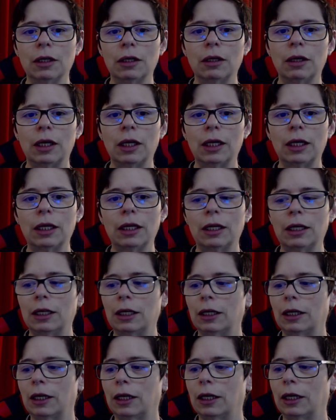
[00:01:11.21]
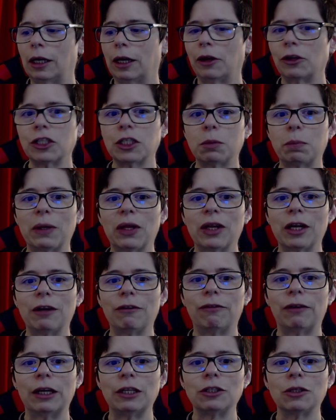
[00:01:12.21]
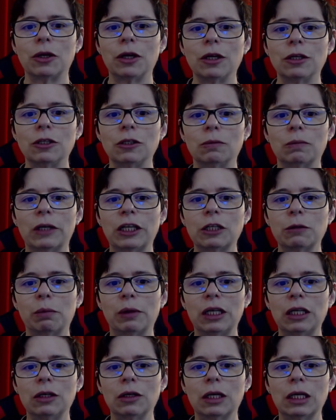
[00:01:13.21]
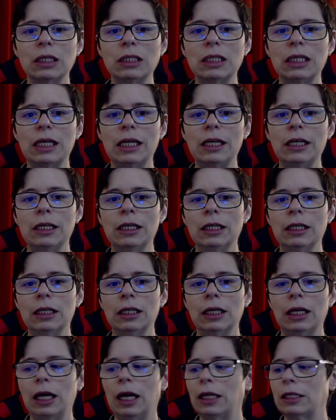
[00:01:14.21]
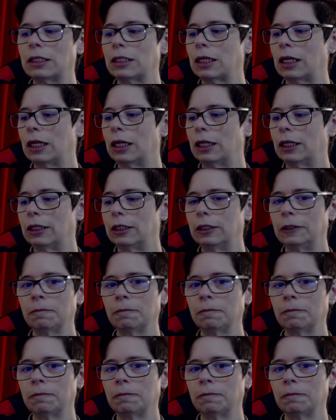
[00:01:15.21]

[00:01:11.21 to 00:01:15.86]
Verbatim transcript: Eh, I'll spill it if I show you too much, but you can see it's a uh,